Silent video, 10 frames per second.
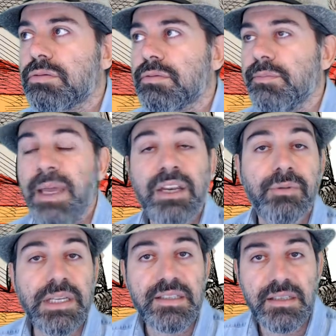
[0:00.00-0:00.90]
many
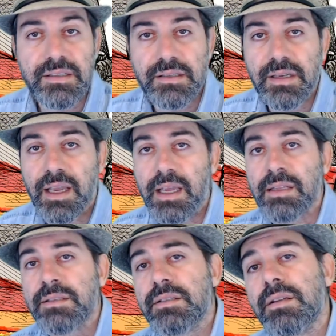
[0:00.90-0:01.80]
reasons, and
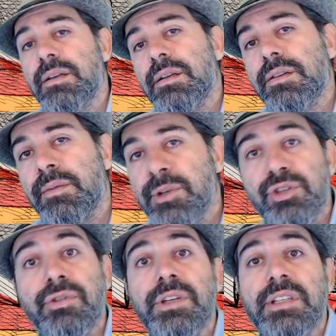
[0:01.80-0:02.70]
the
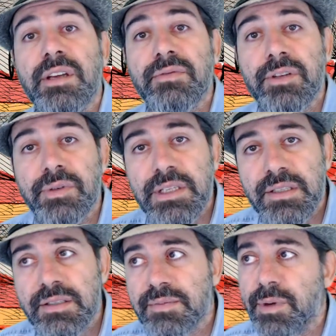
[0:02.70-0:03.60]
majority of the
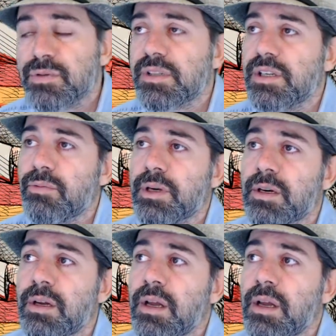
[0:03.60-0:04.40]
reasons mostly were